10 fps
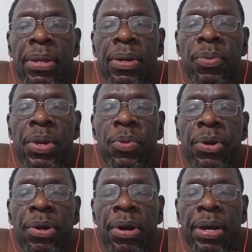We were
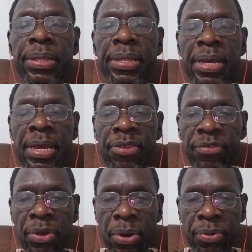on the east
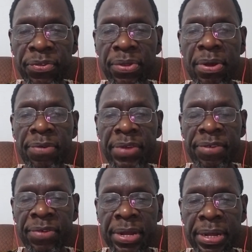coast of
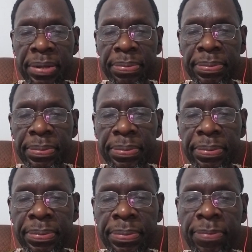Africa.
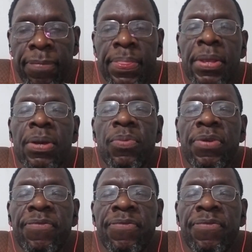We